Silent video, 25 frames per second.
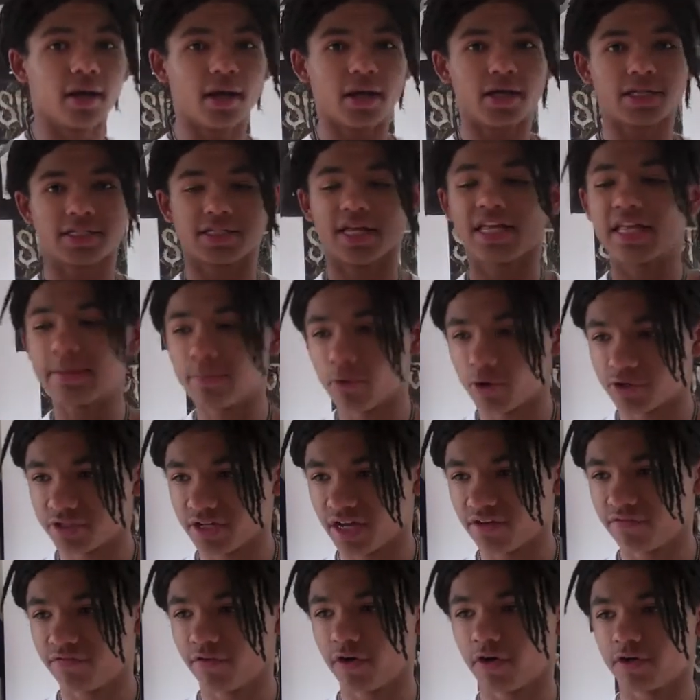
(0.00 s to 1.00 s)
slightly more
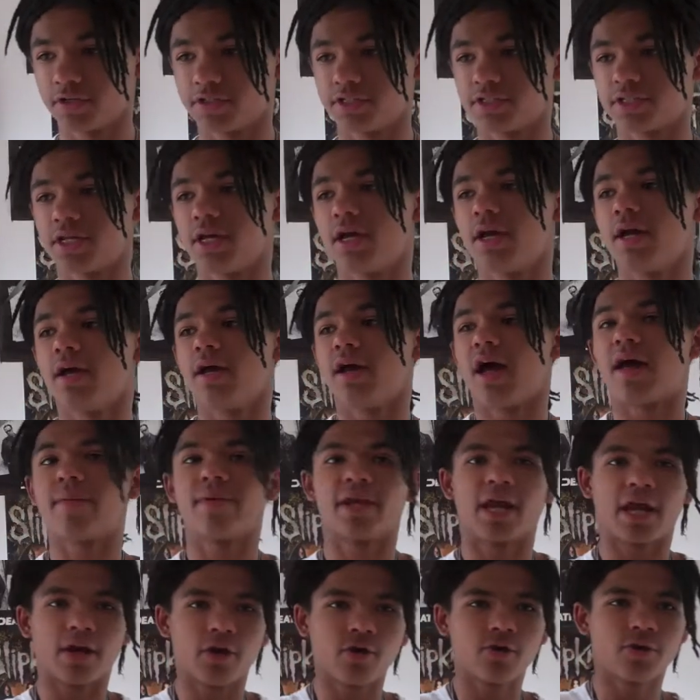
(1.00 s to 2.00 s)
diverse. I
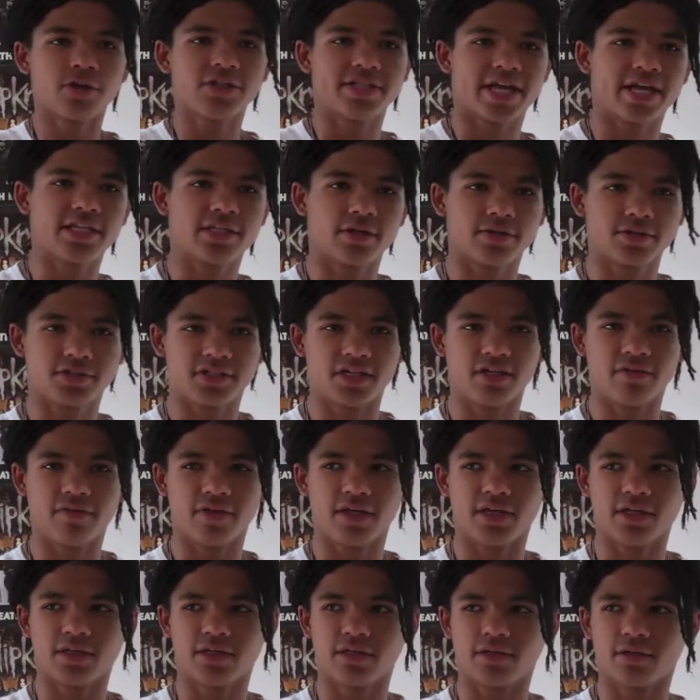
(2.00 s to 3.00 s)
mean, I know Denzel TV
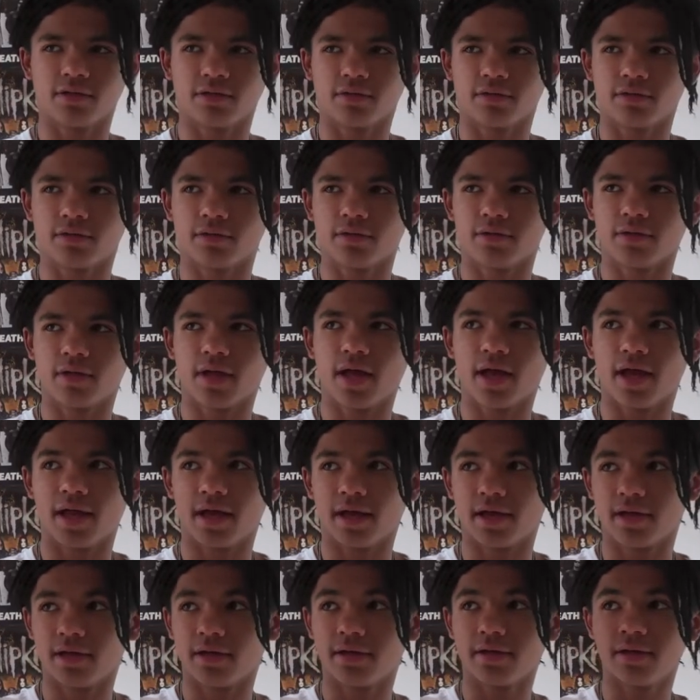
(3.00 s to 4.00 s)

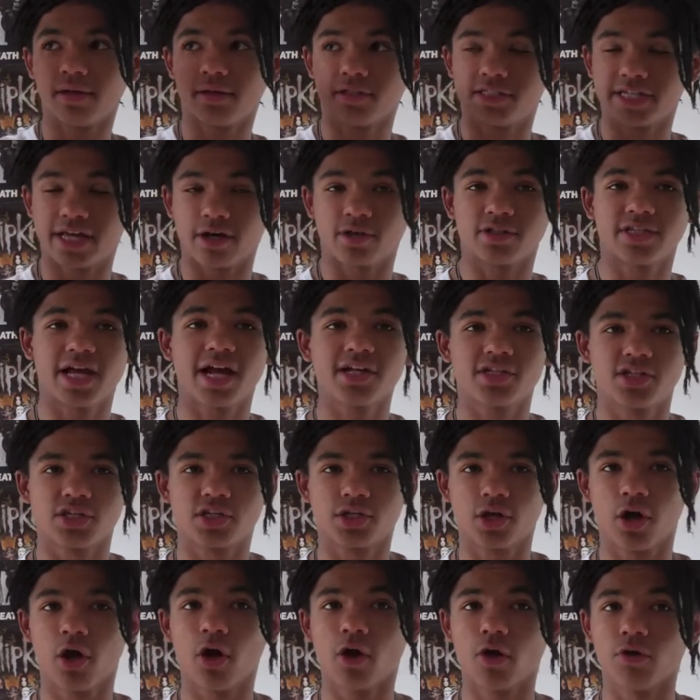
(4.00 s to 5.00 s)
uh, channel is actually
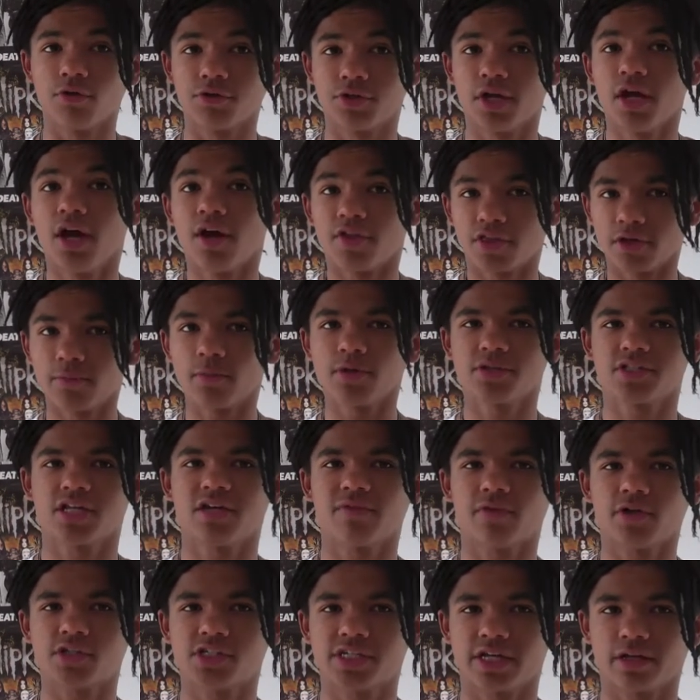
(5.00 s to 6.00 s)
called the most
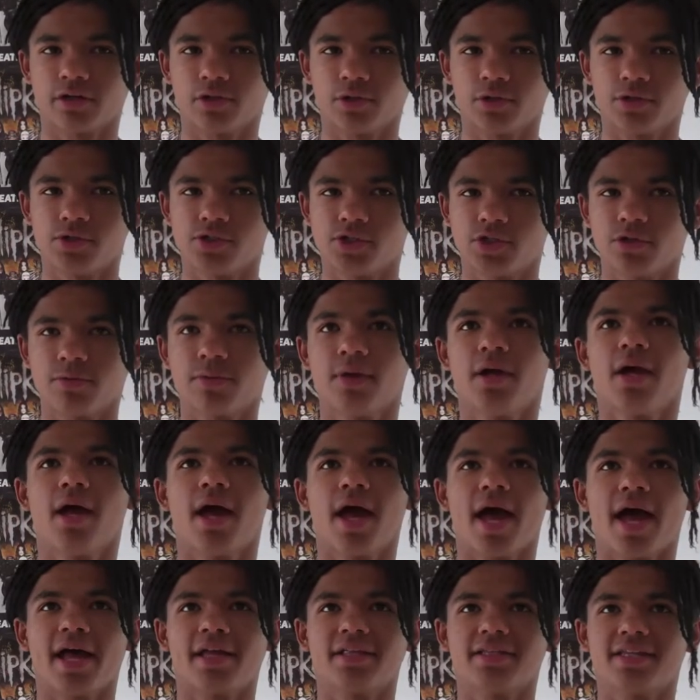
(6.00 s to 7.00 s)
diverse channel on YouTube
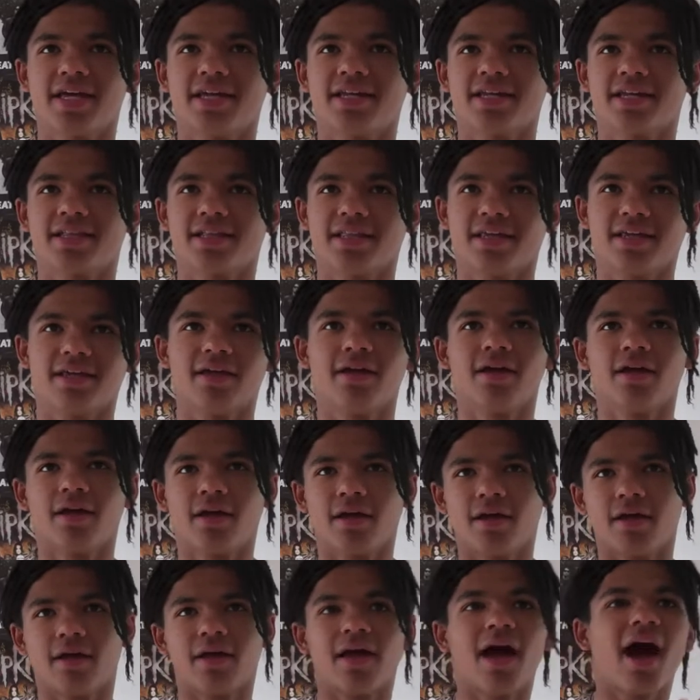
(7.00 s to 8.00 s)
and technically
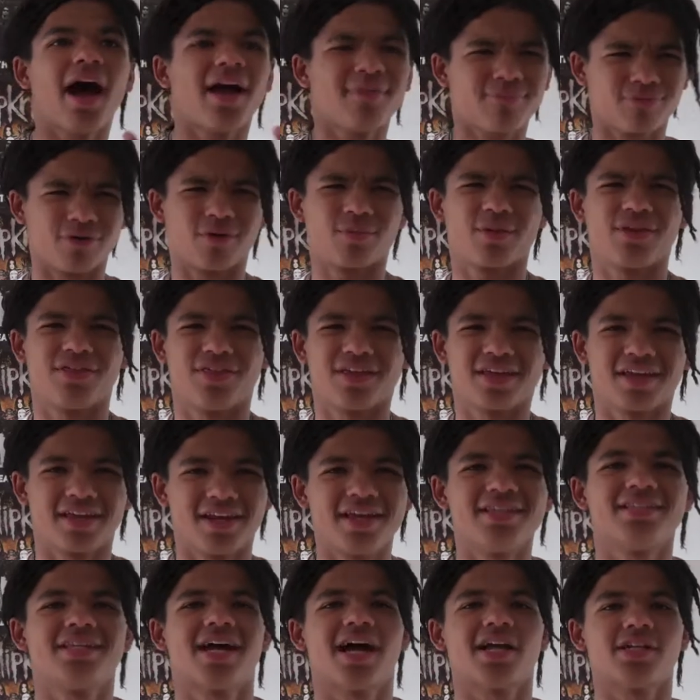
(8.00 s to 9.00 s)
I probably think it
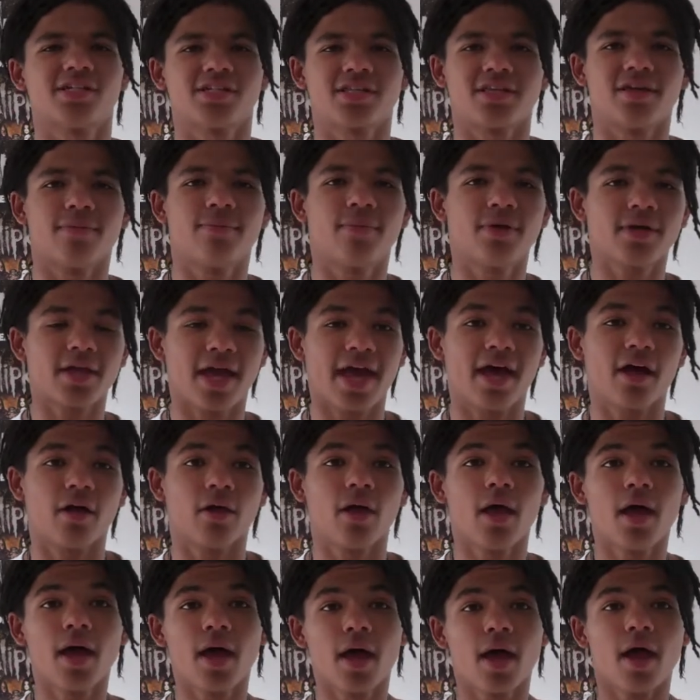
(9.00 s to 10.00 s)
is actually, but hell.
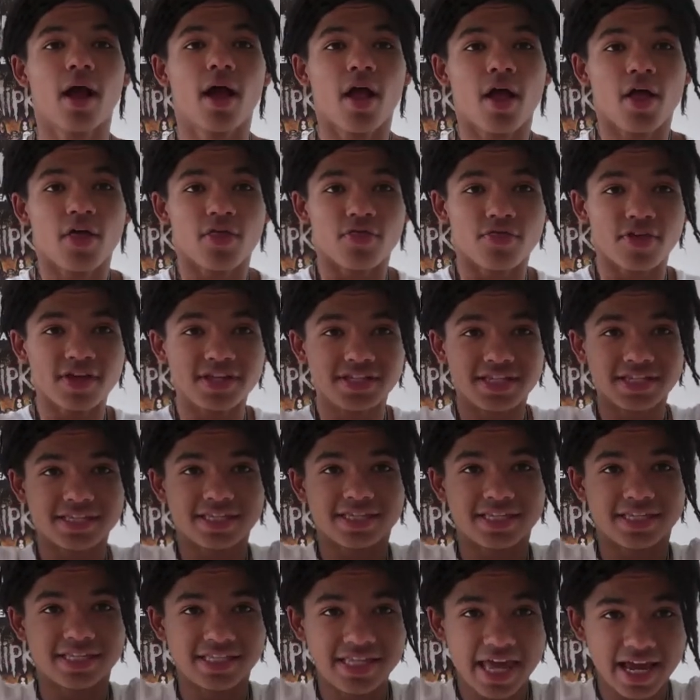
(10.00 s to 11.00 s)
This is
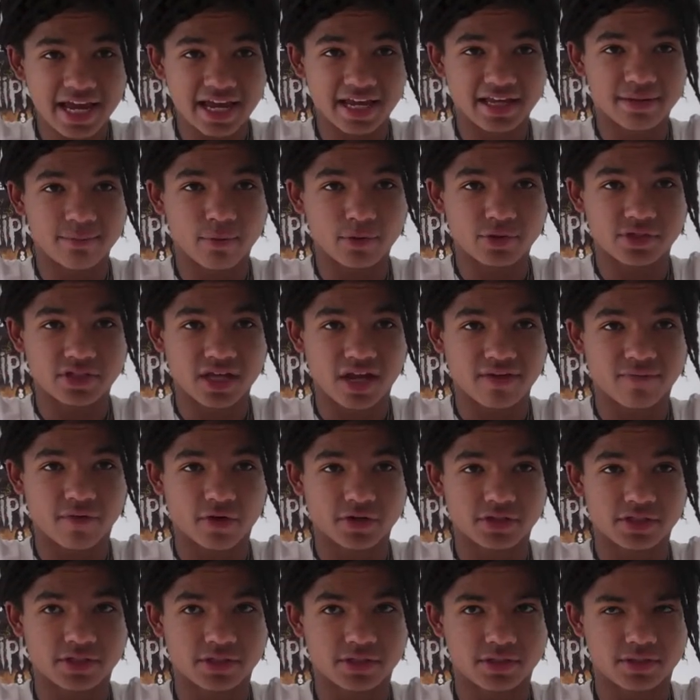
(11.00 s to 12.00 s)
the second most
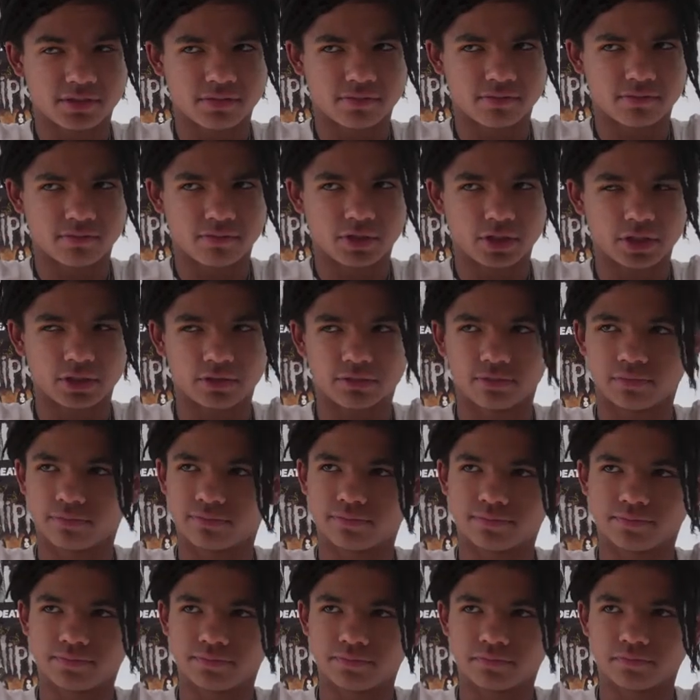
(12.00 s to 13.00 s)
diverse, no,
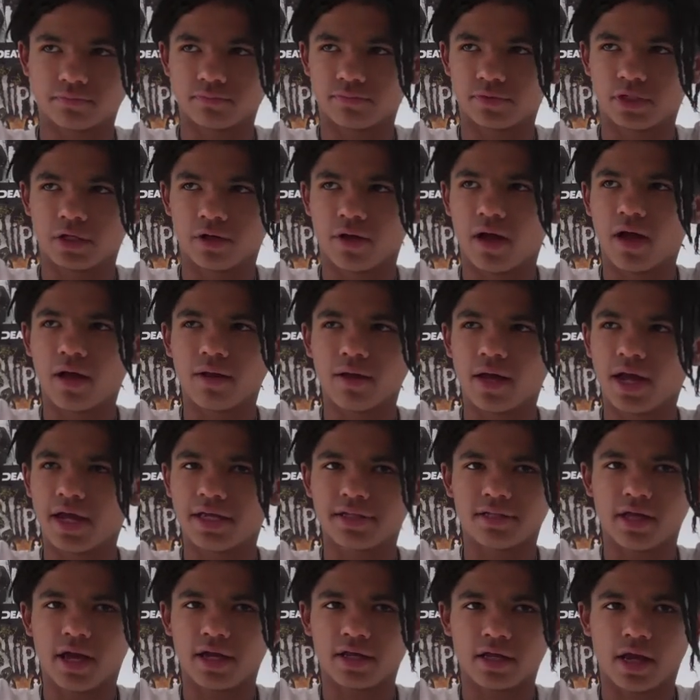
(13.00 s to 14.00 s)
no,
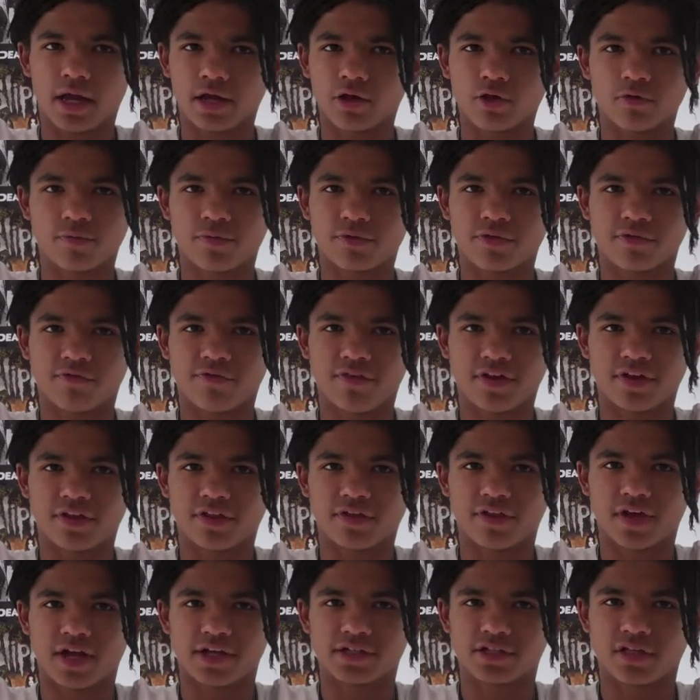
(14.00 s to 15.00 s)
I, I, I go for the
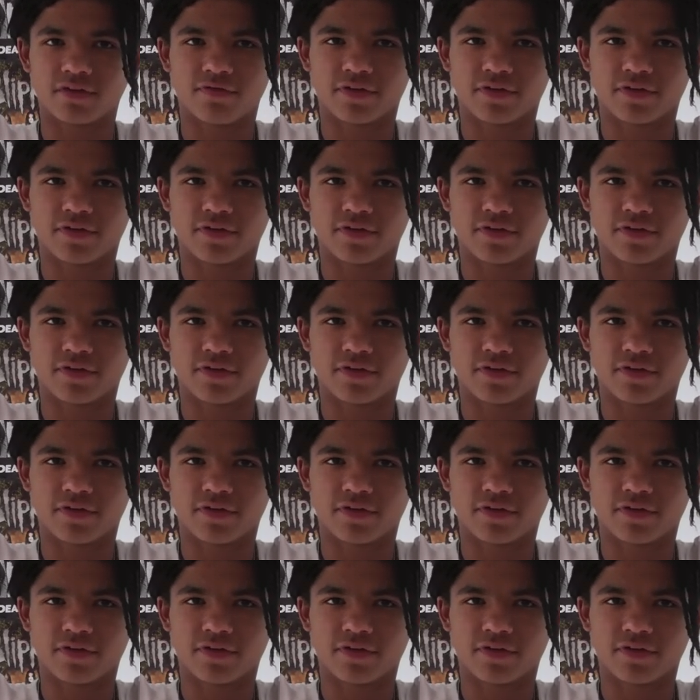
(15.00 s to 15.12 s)
fifth actually,